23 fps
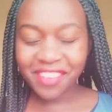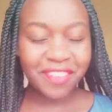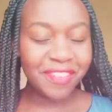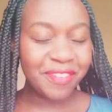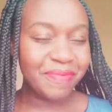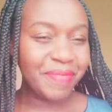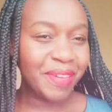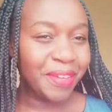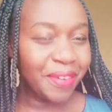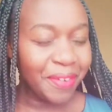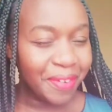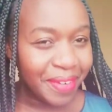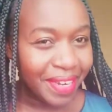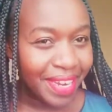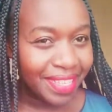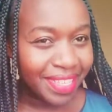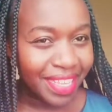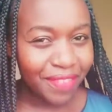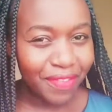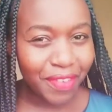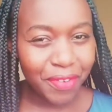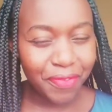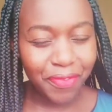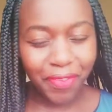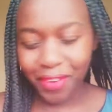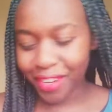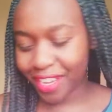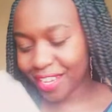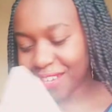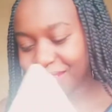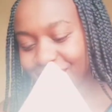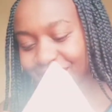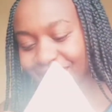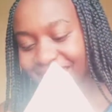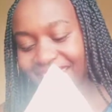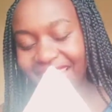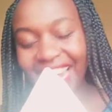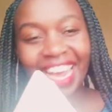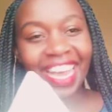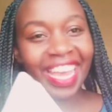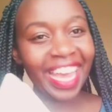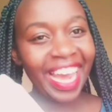Oh my goodness, I even forget to say hi.